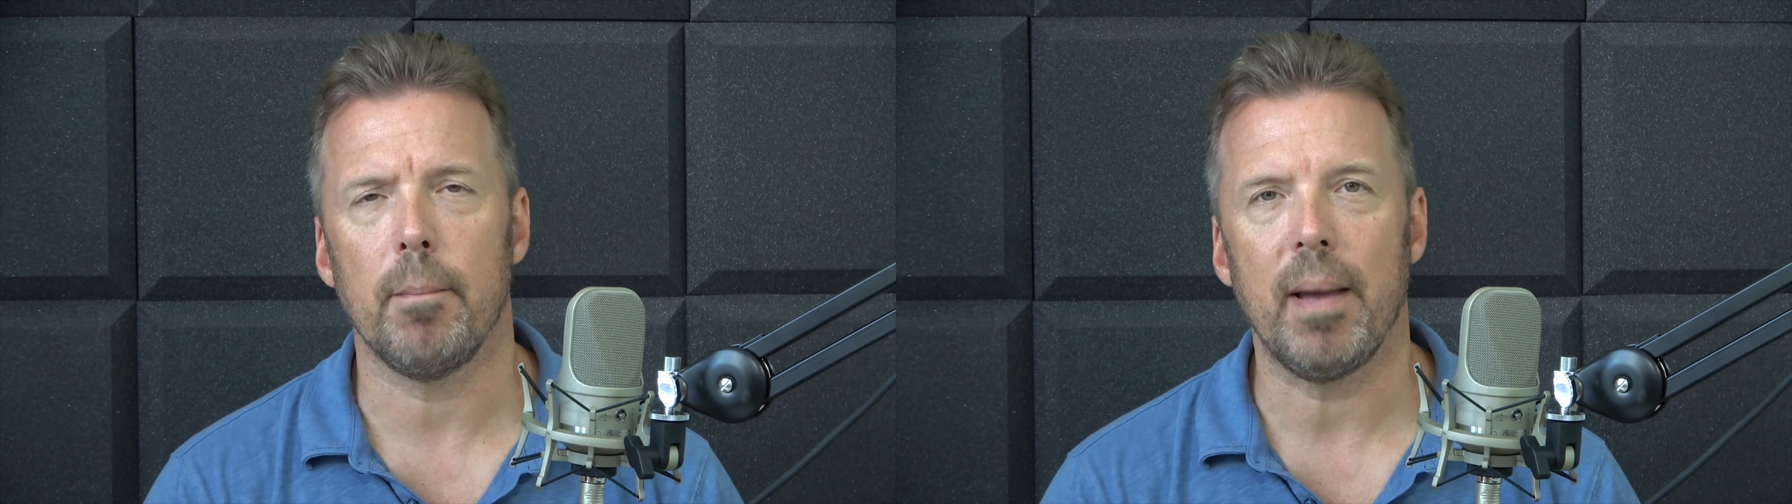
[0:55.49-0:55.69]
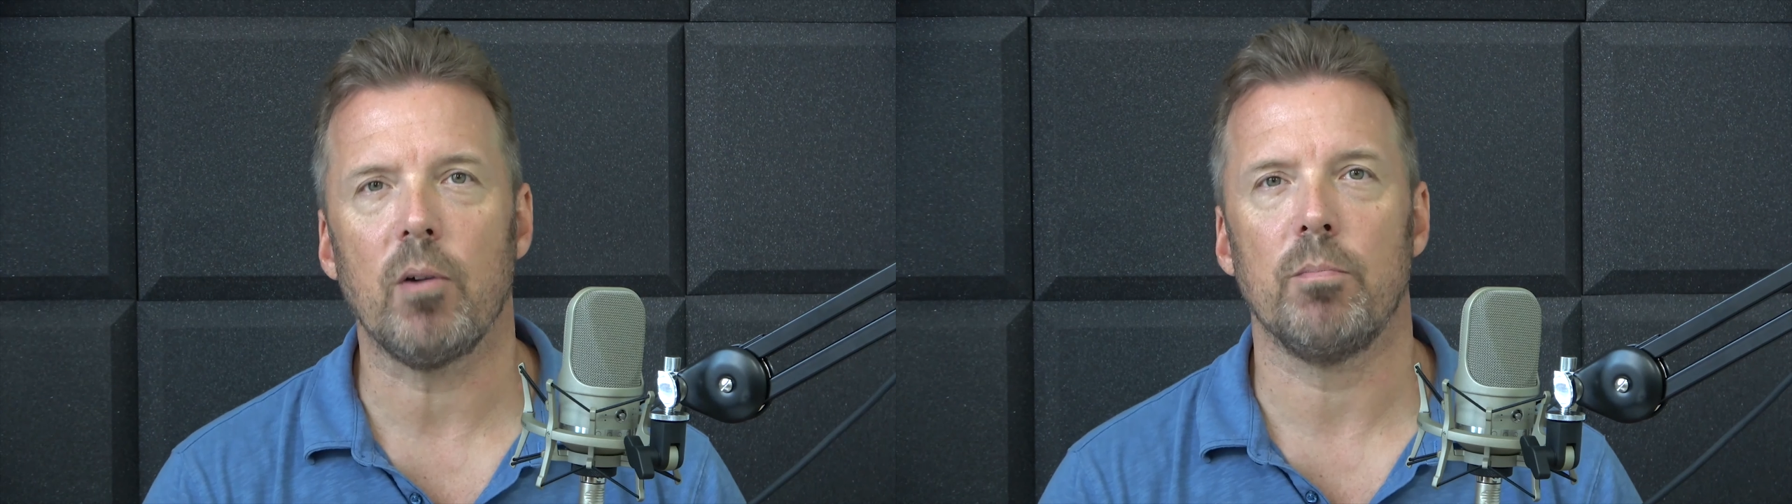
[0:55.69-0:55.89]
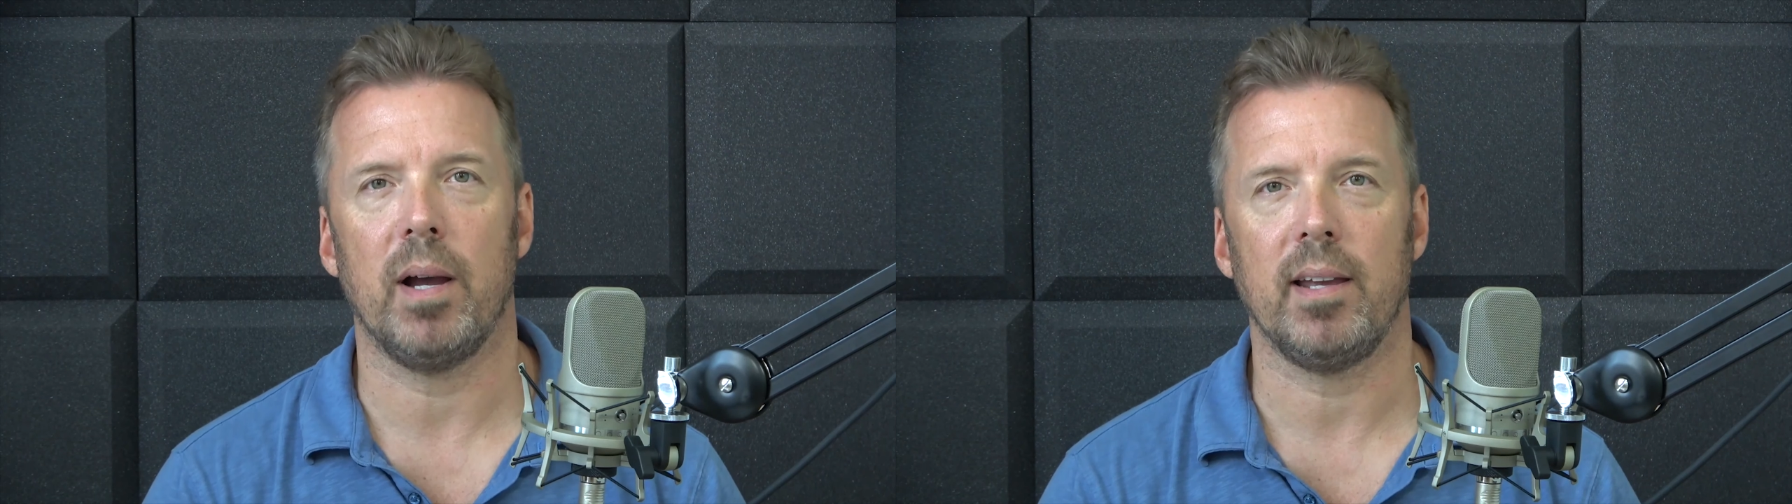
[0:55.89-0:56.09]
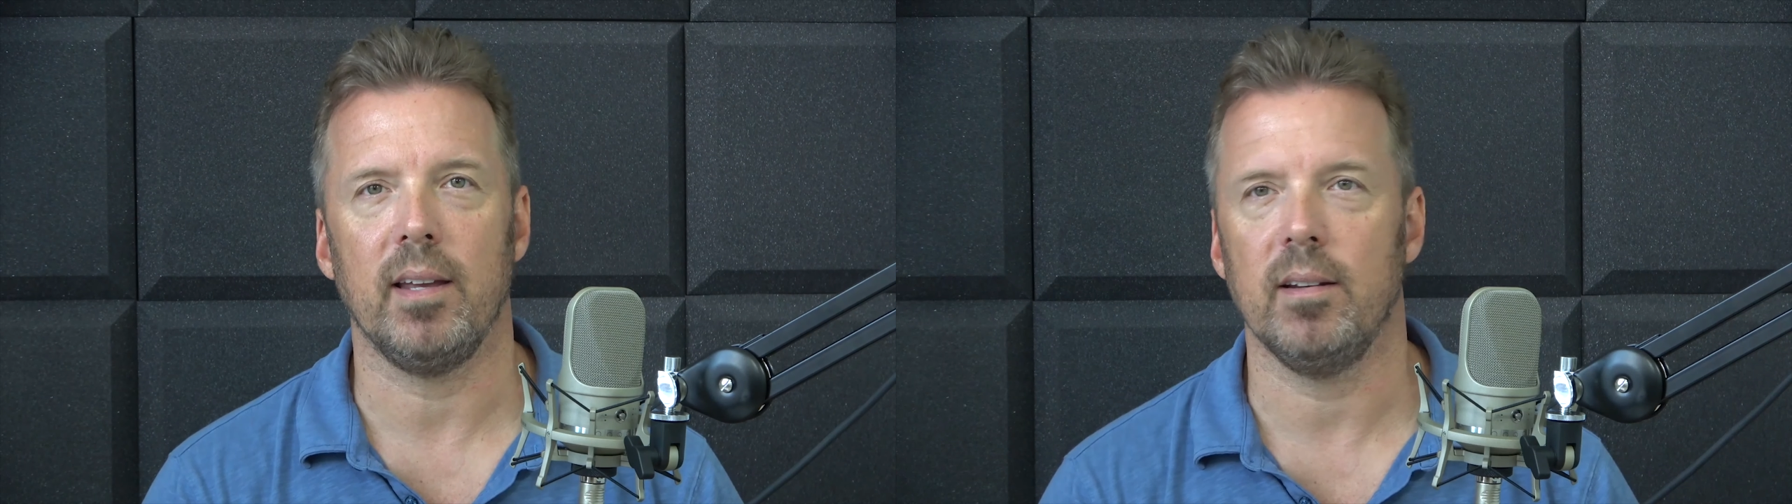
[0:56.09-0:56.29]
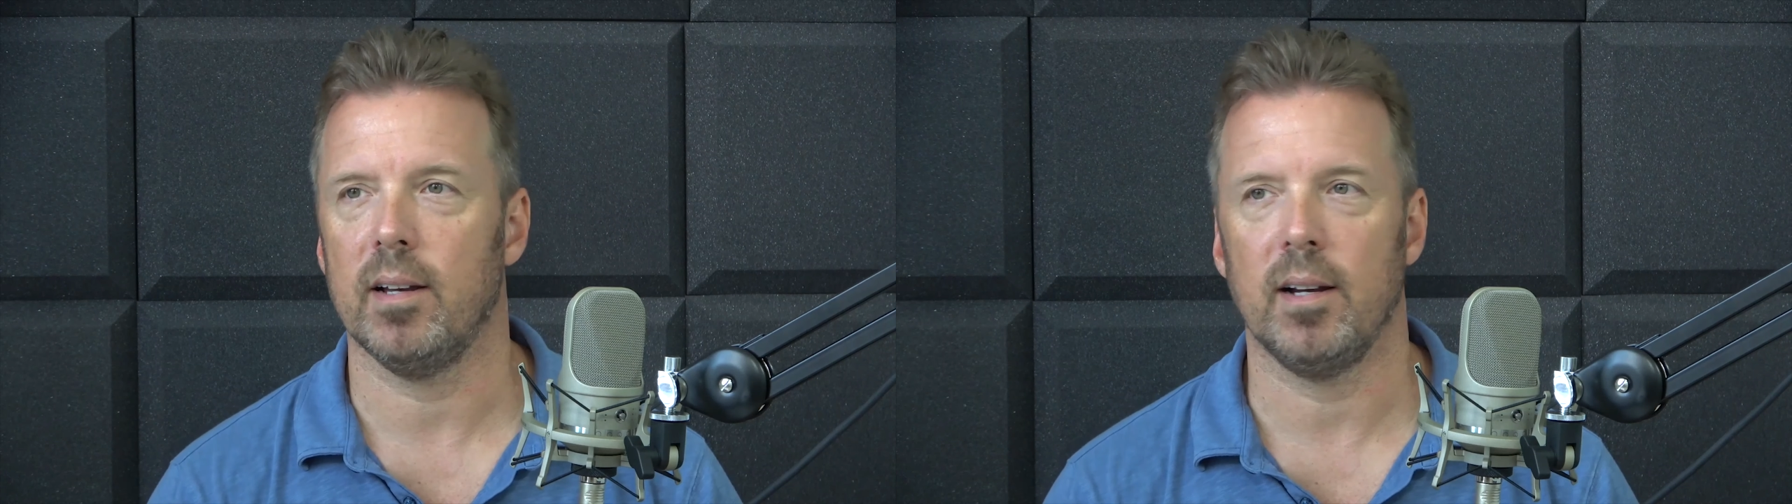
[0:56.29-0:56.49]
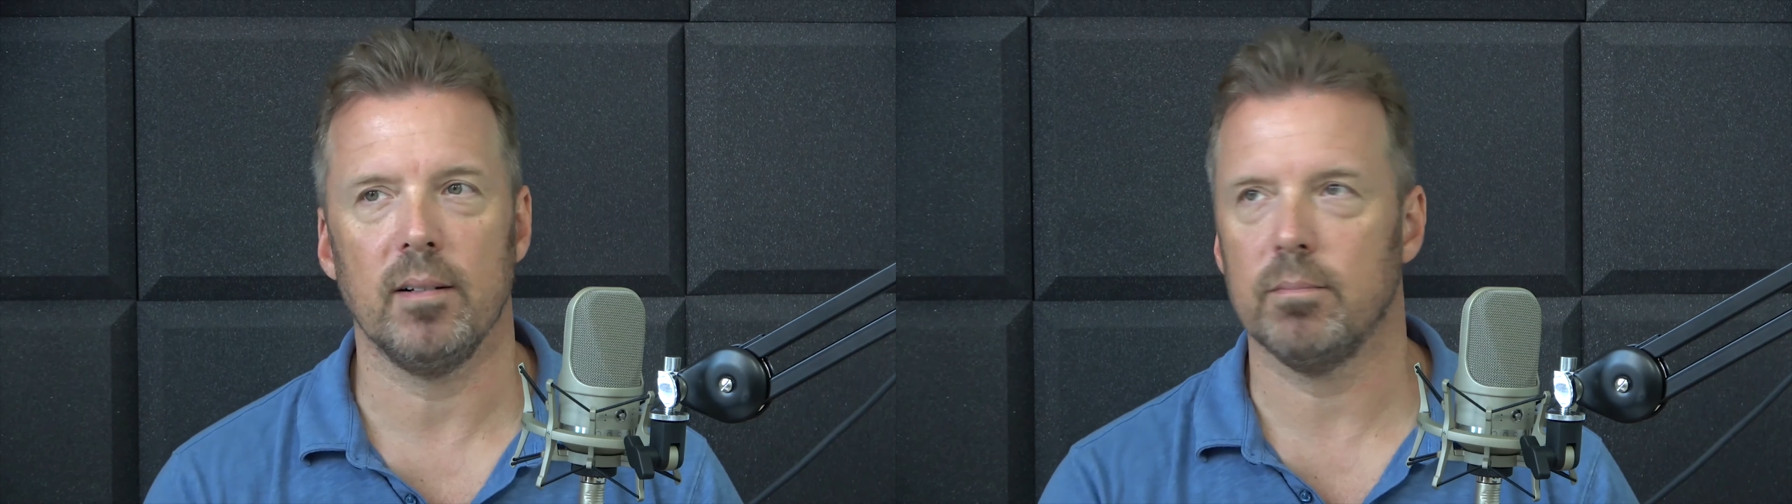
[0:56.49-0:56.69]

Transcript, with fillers: mountain biking uh,